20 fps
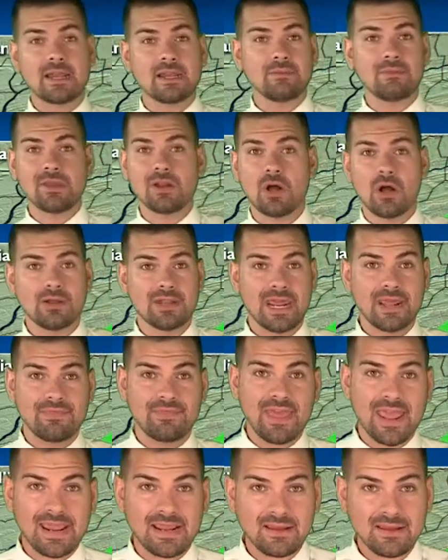going to be an all-day
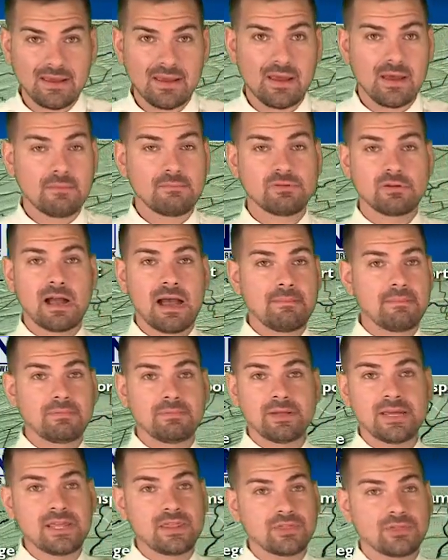thing.
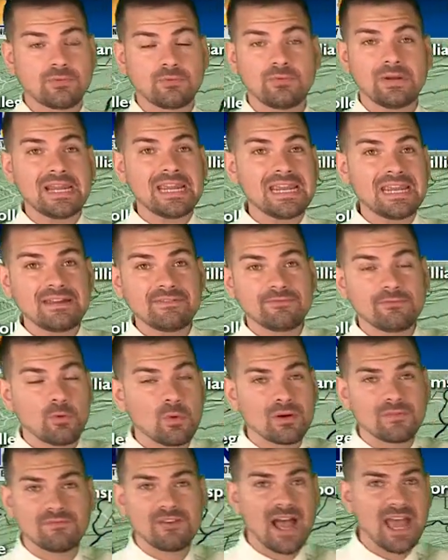Probably 3,
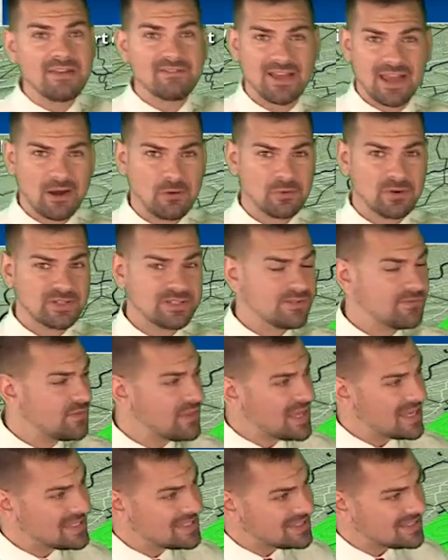4, 5 hours of
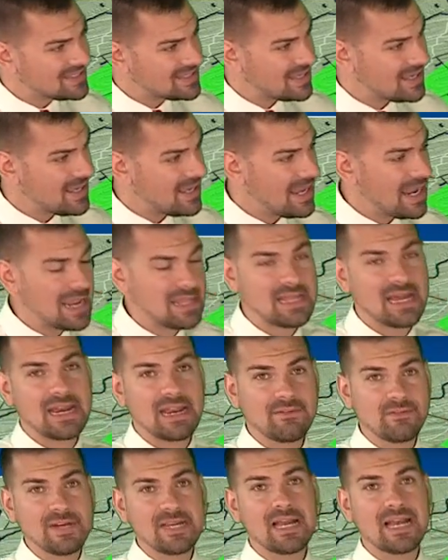this. And not
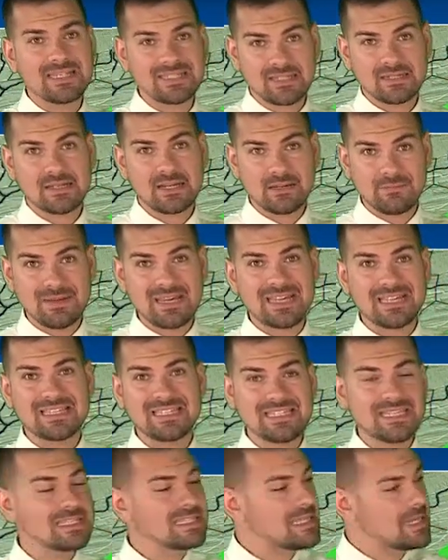every gust is going to be
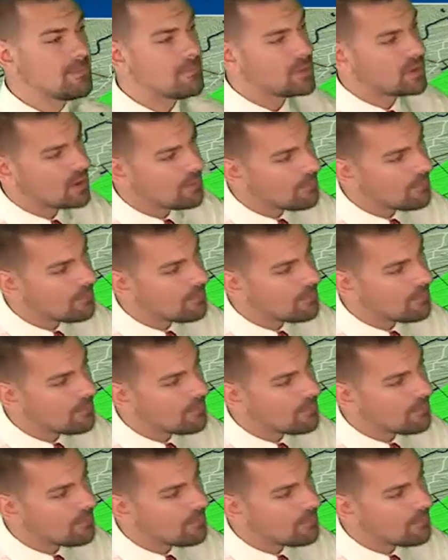consistent, but our